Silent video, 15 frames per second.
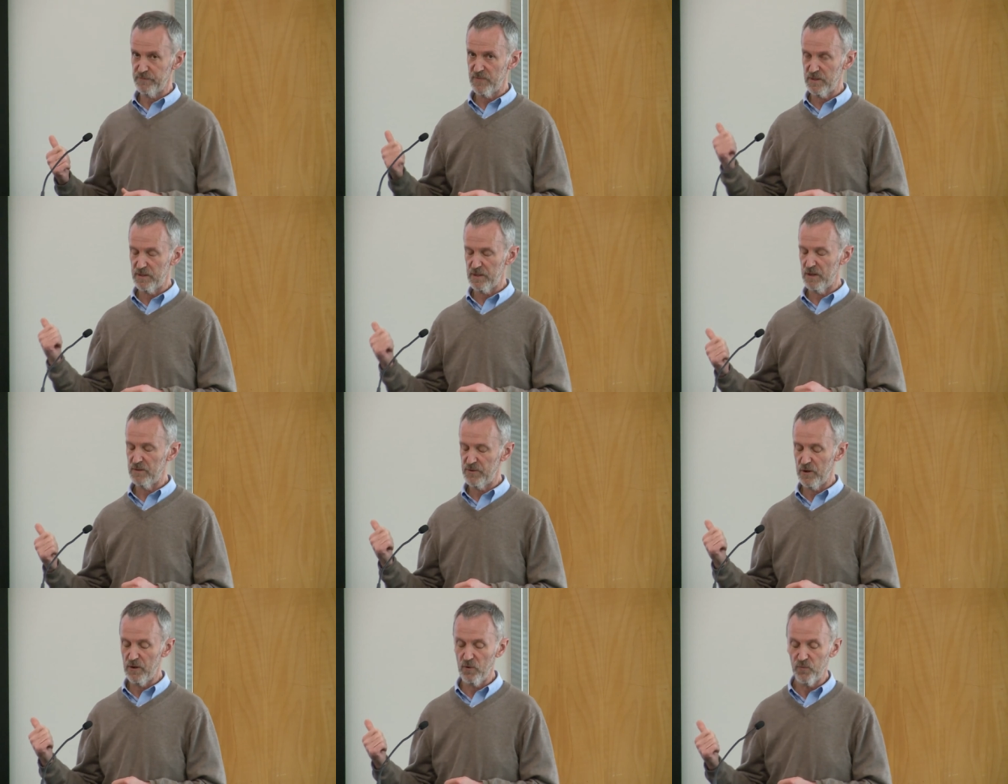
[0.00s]
the,
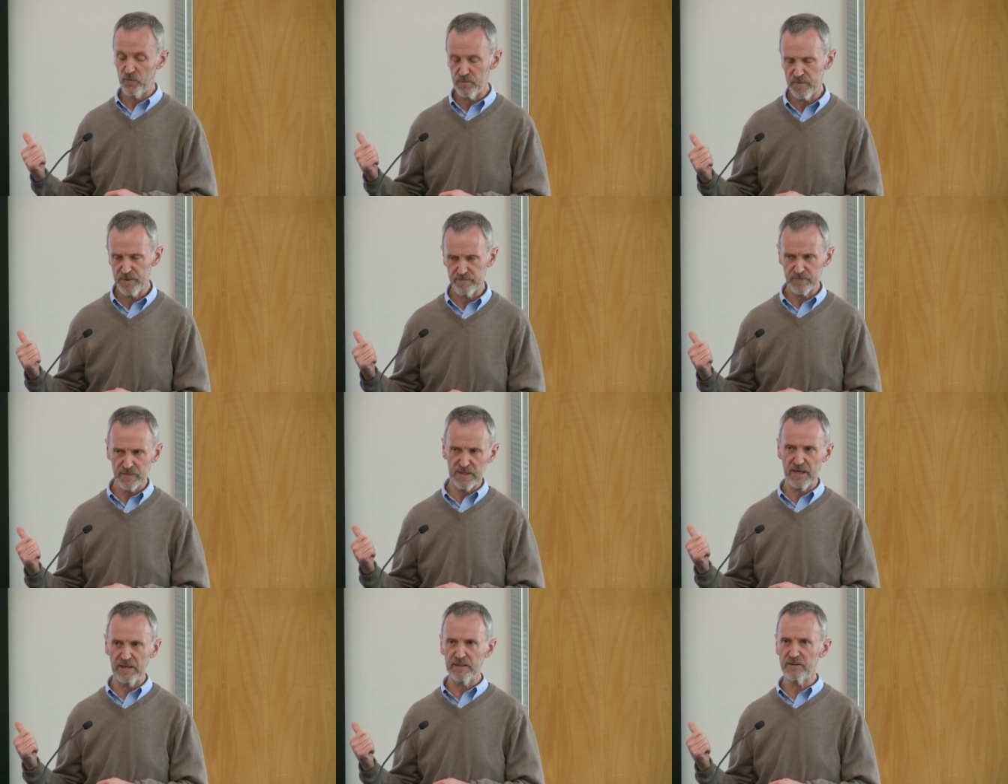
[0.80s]
the whole
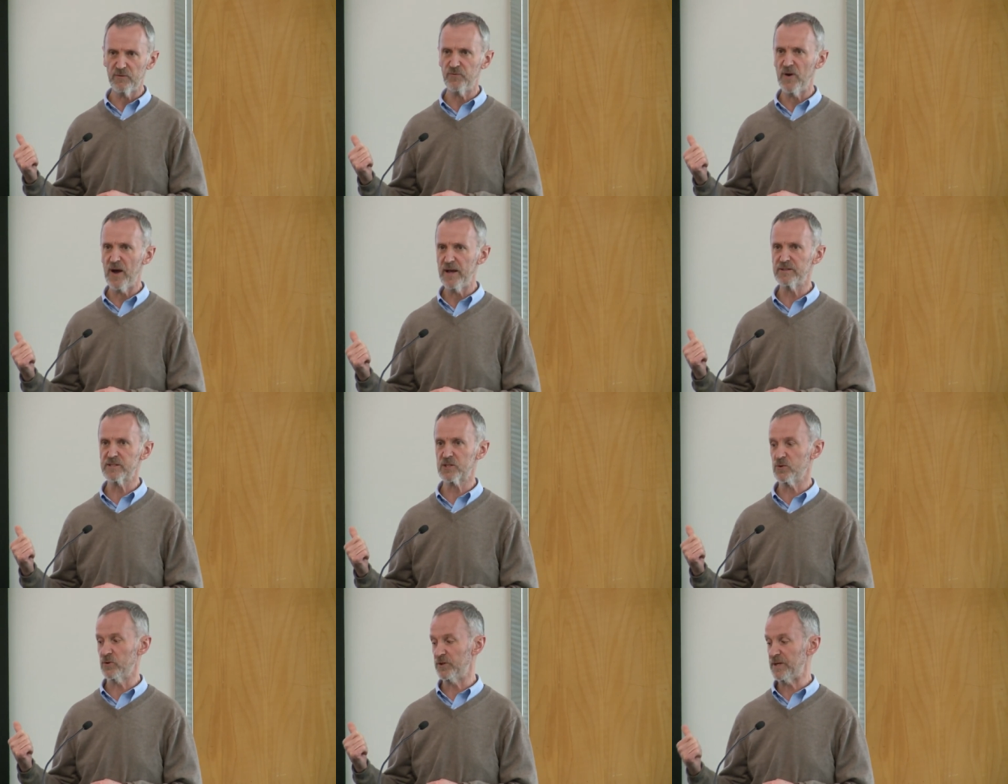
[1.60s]
getting the files
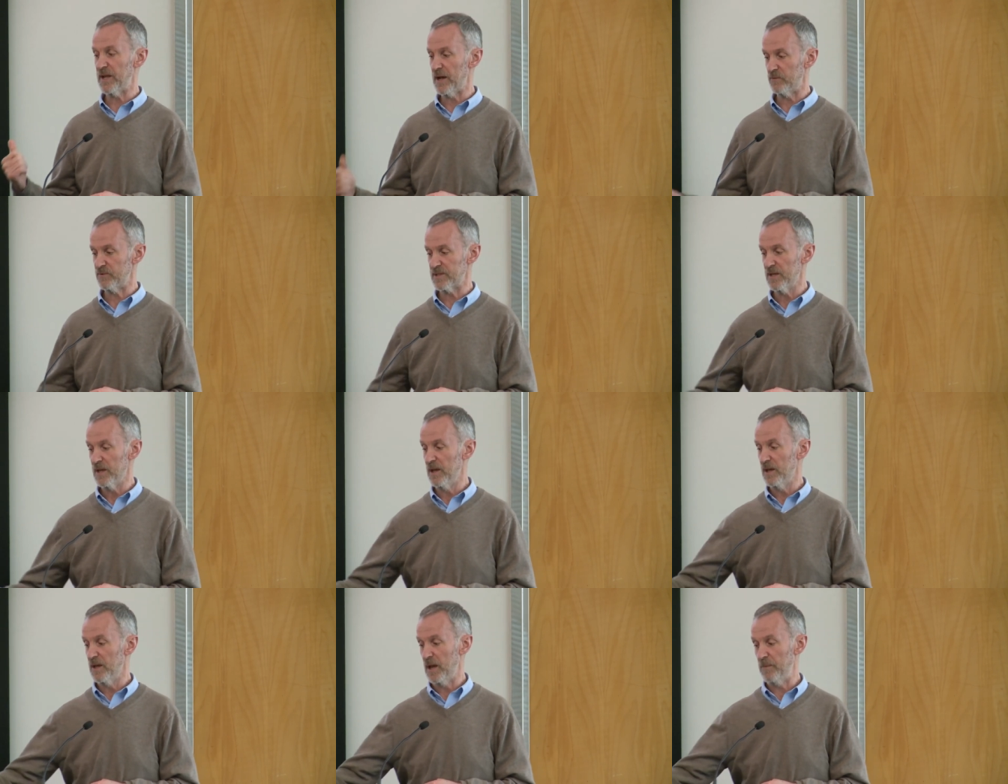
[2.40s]
sorted out was
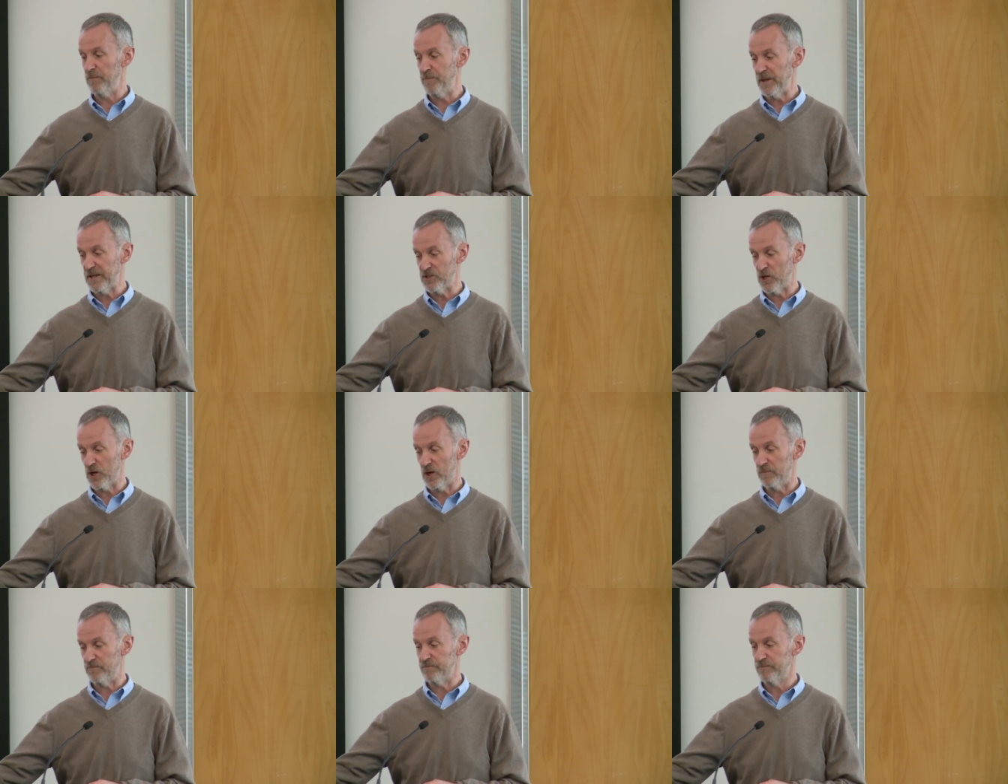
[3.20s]
a big
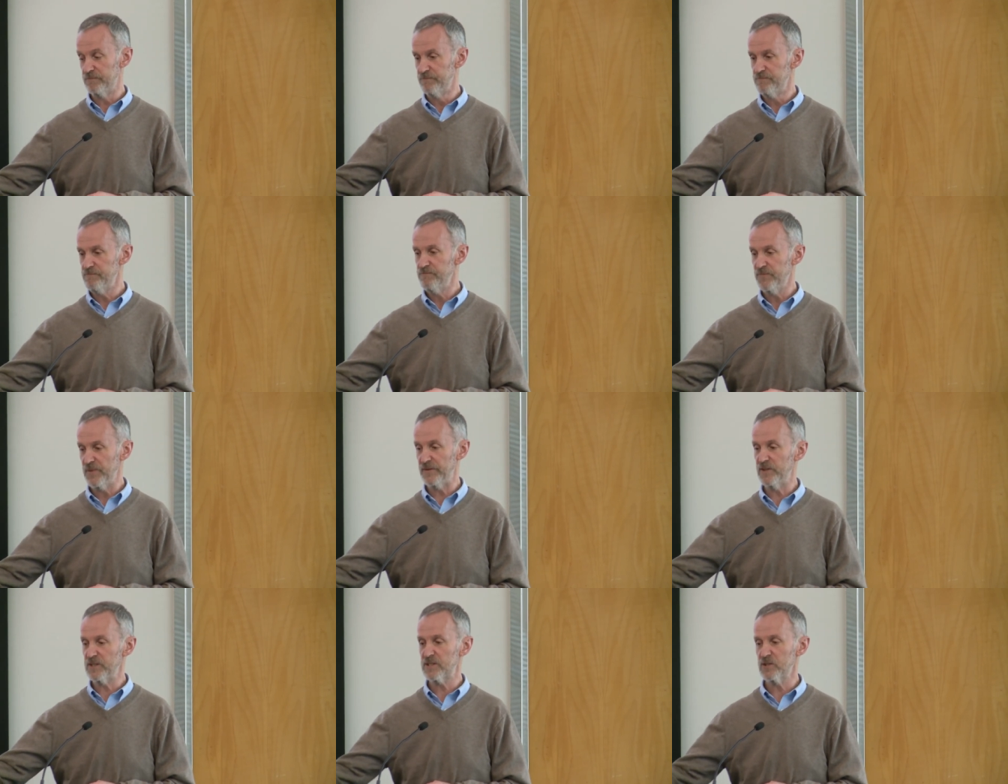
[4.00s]
job.
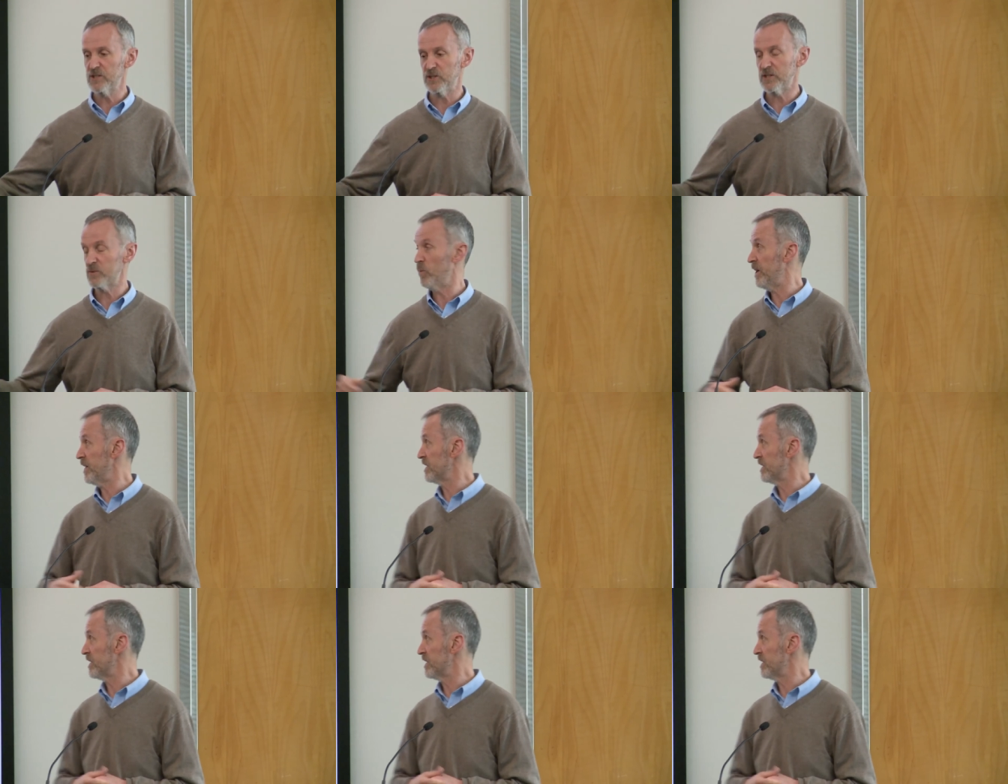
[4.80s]
And this is just one